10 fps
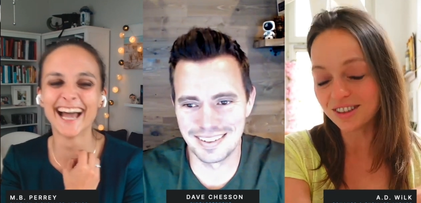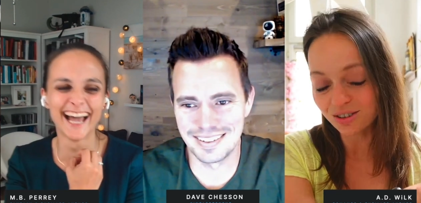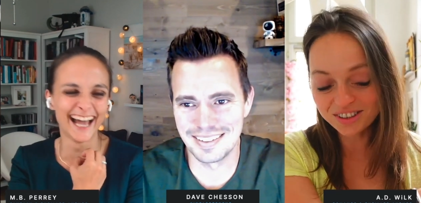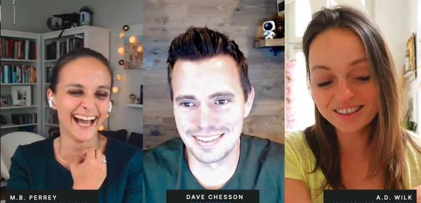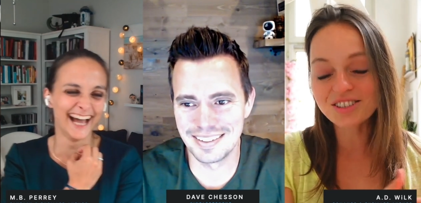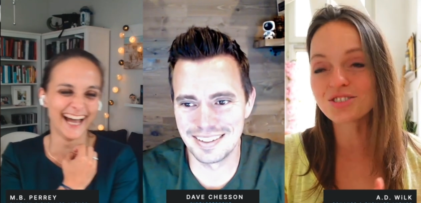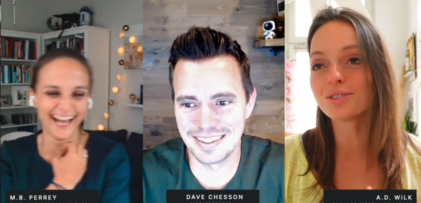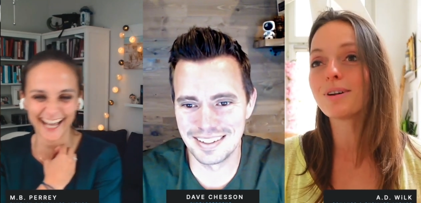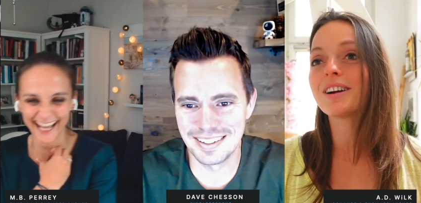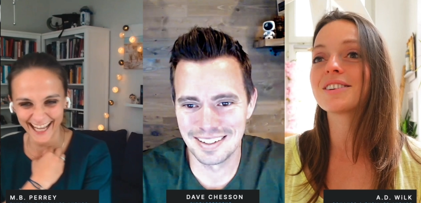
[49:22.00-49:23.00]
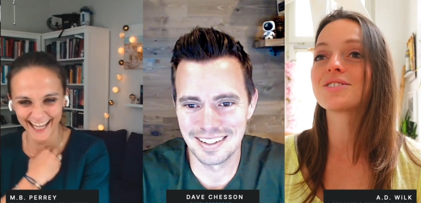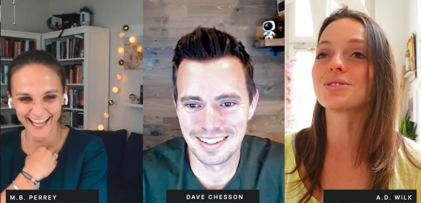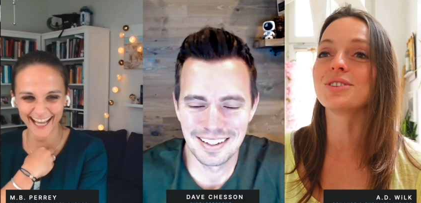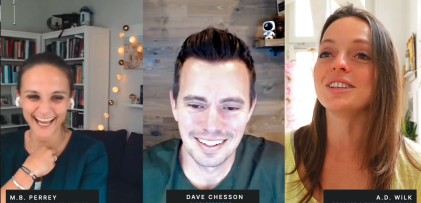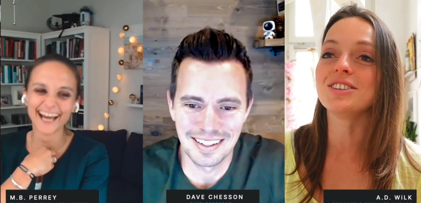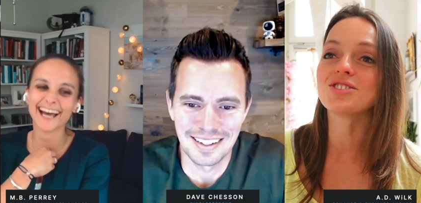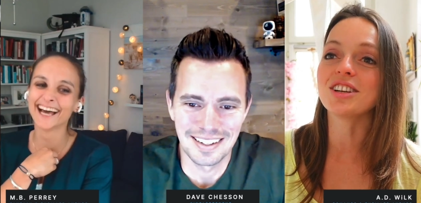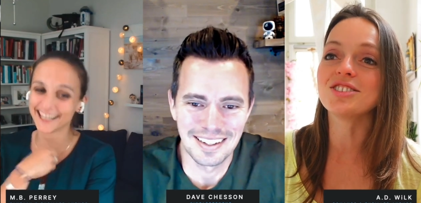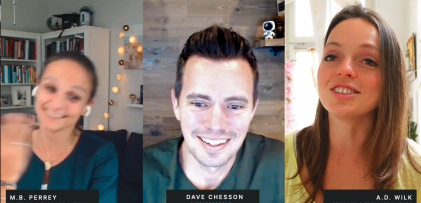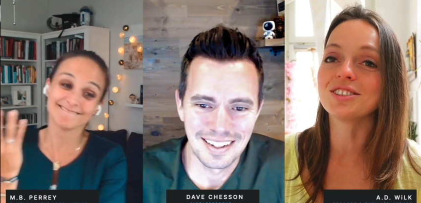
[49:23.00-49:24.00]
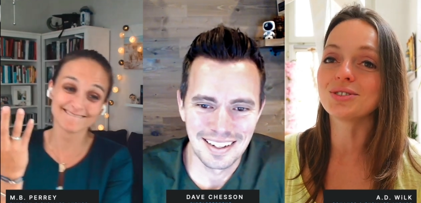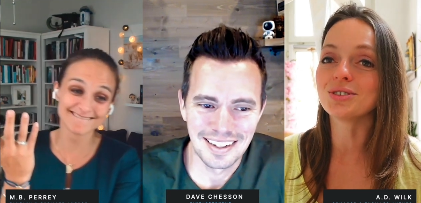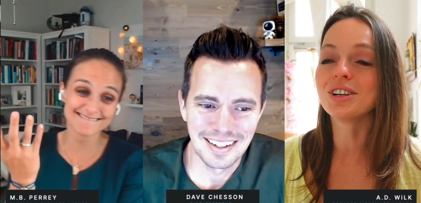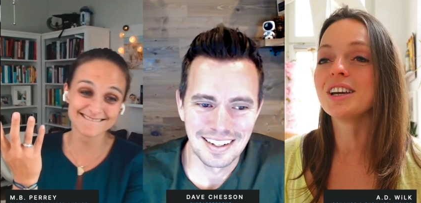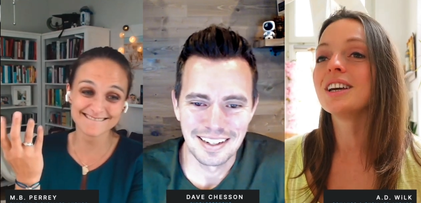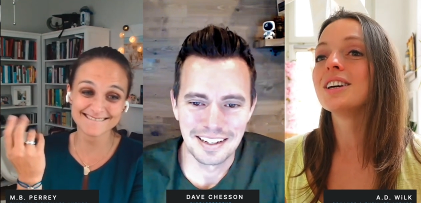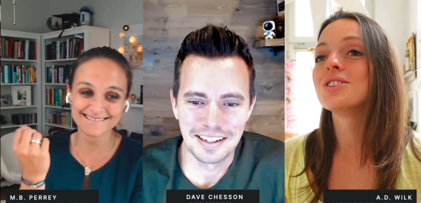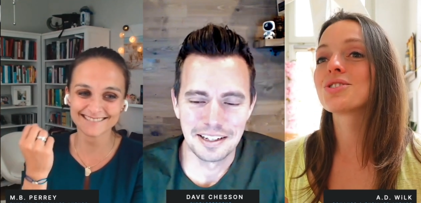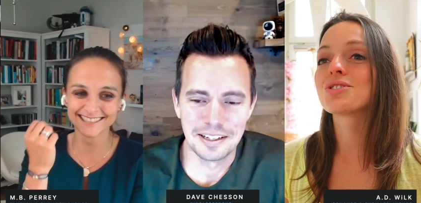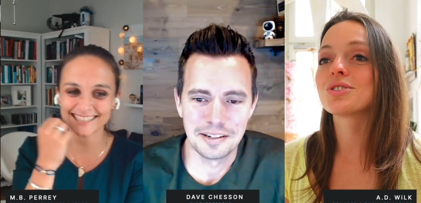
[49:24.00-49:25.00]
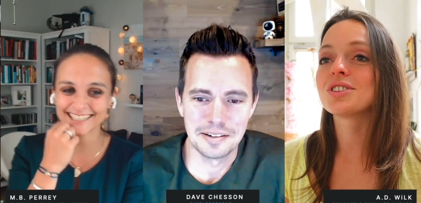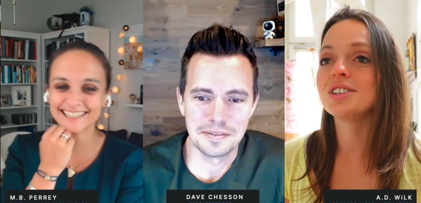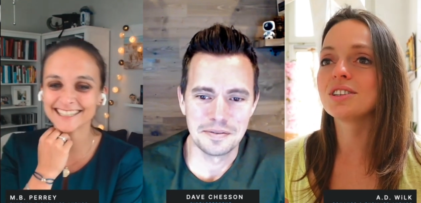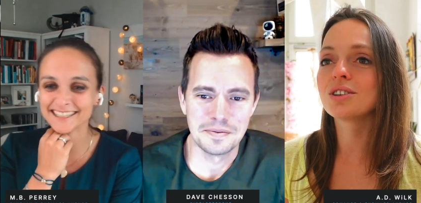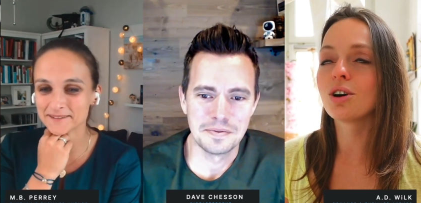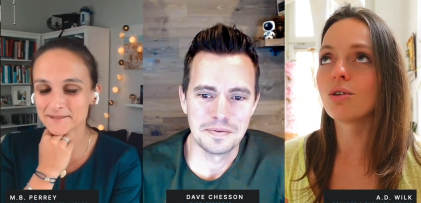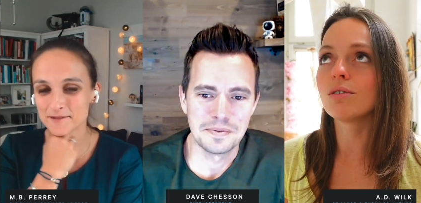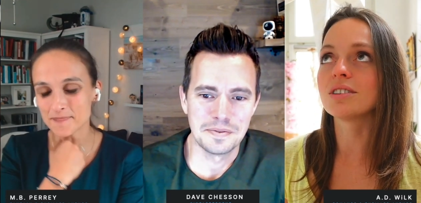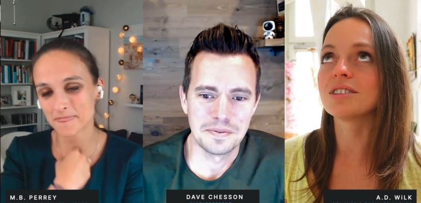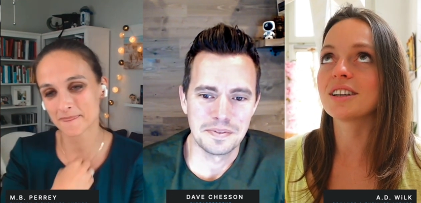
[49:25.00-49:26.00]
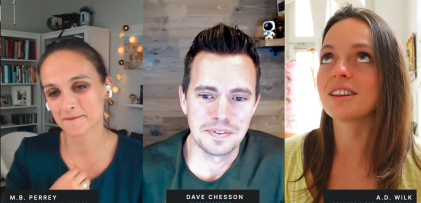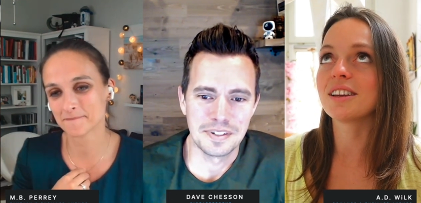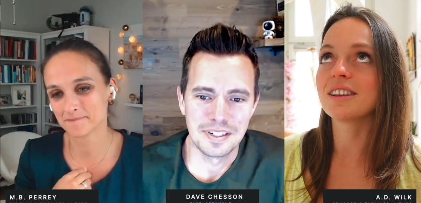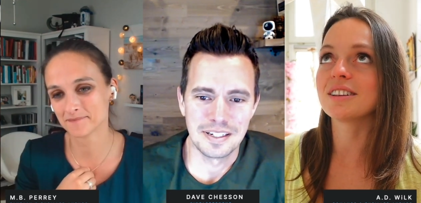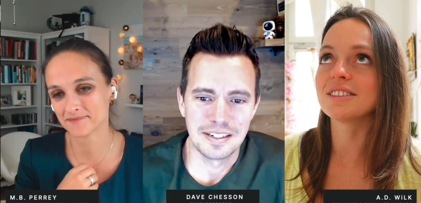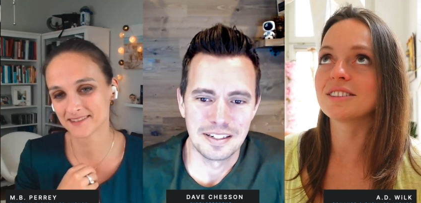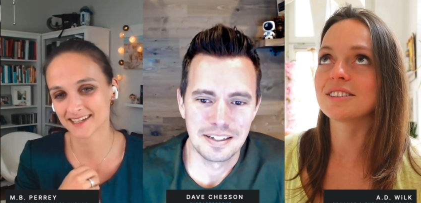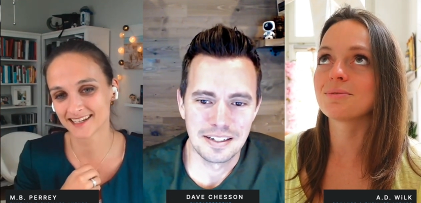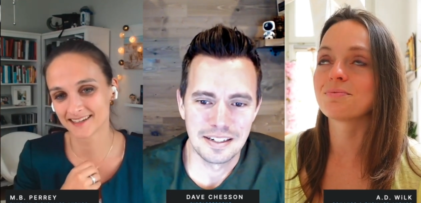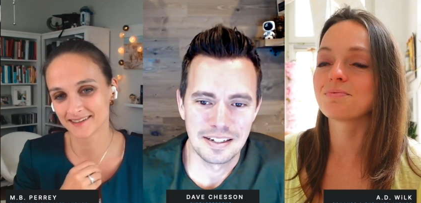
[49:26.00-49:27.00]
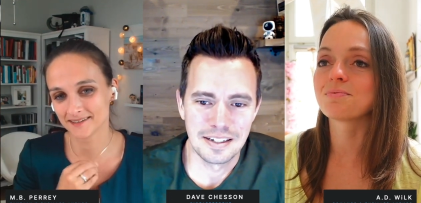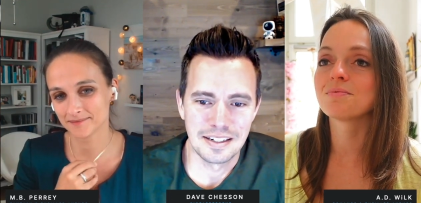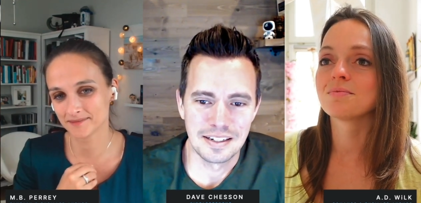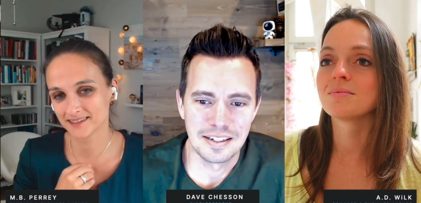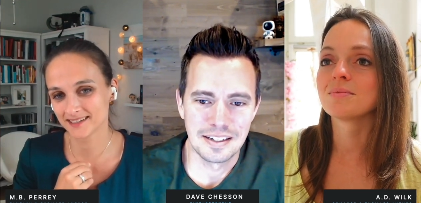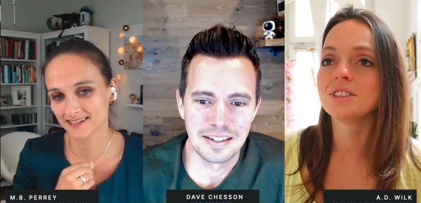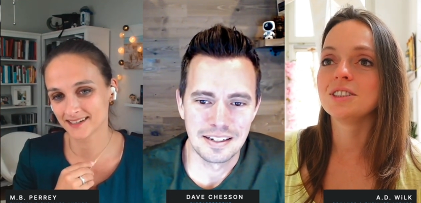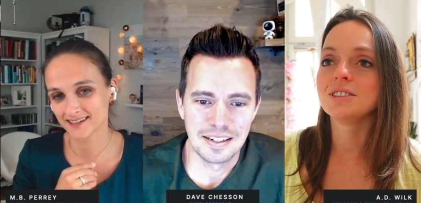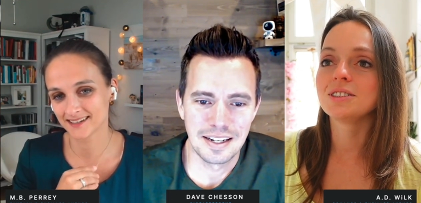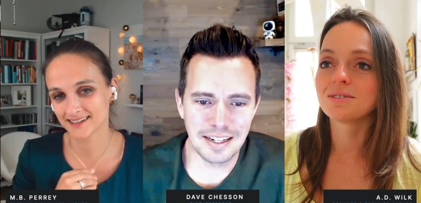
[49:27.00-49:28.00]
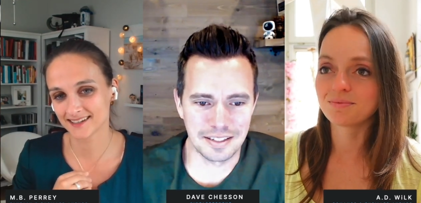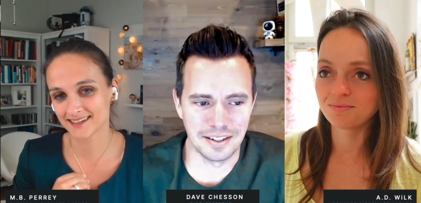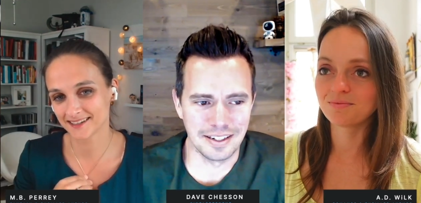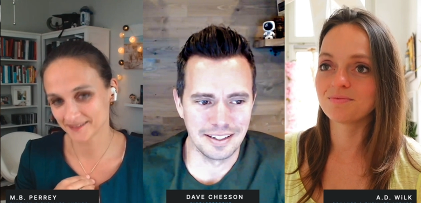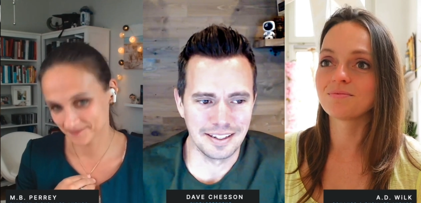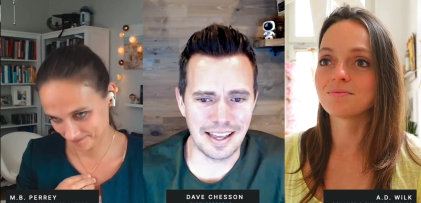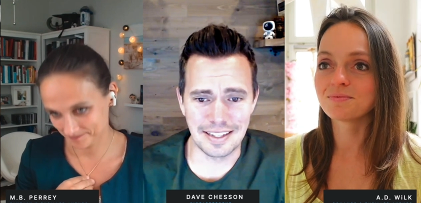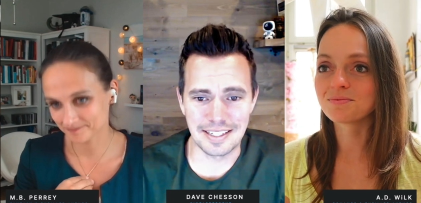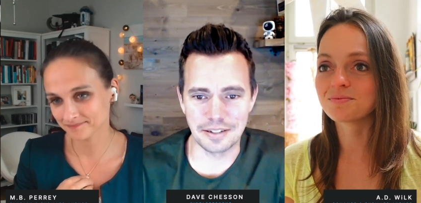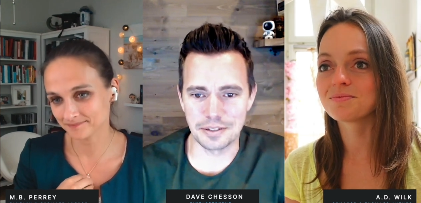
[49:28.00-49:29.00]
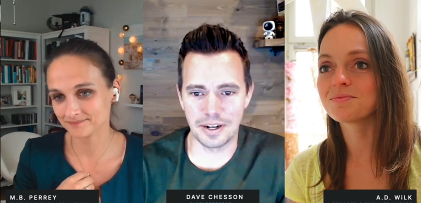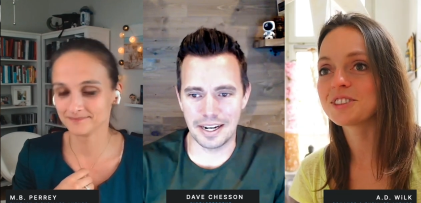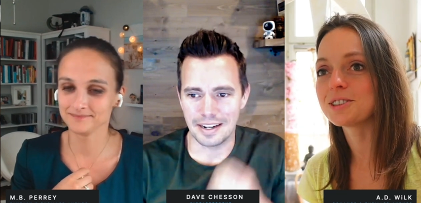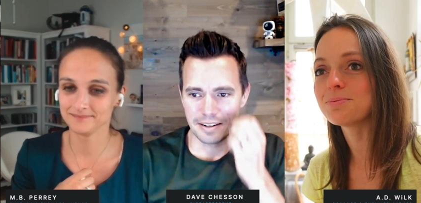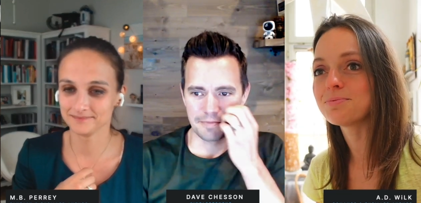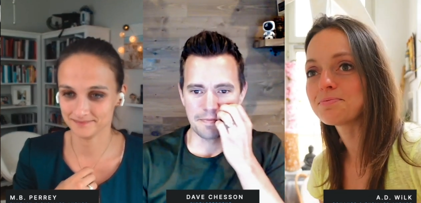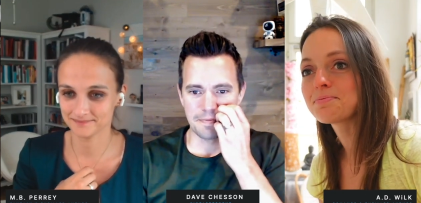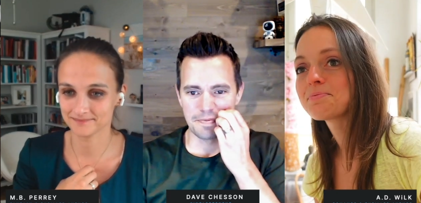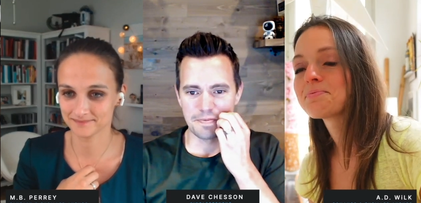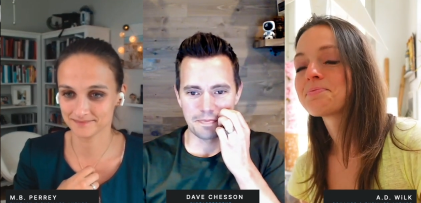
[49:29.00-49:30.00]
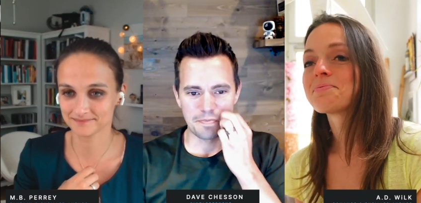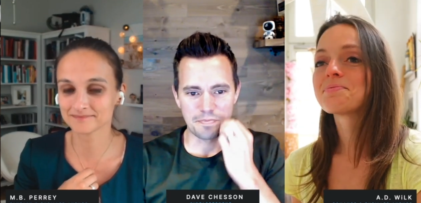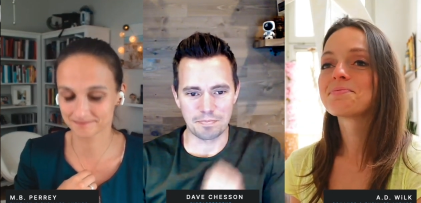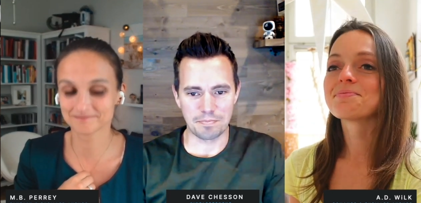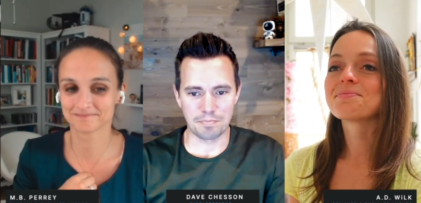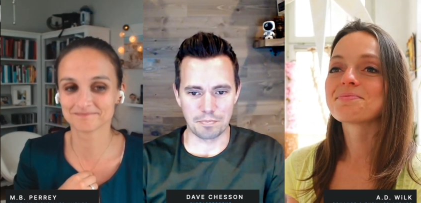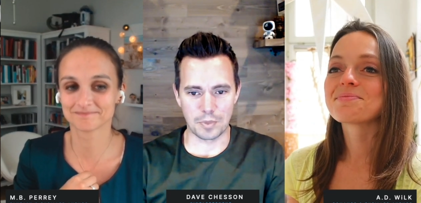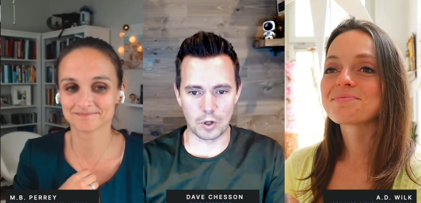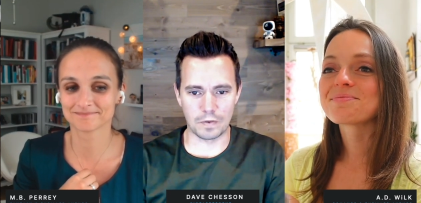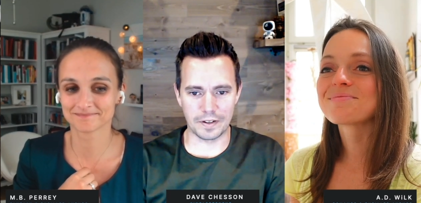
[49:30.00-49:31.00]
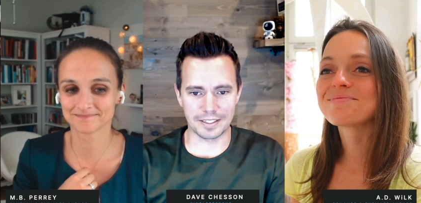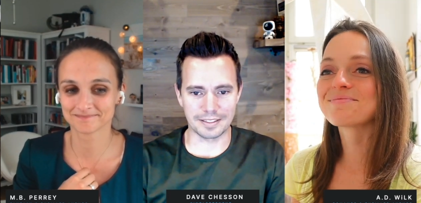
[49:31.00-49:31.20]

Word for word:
Speaker 1: national park, so he changed it into Joshua T. Collard, I think it is.
Speaker 2: Excellent. Yeah, that sounds great. Perfect.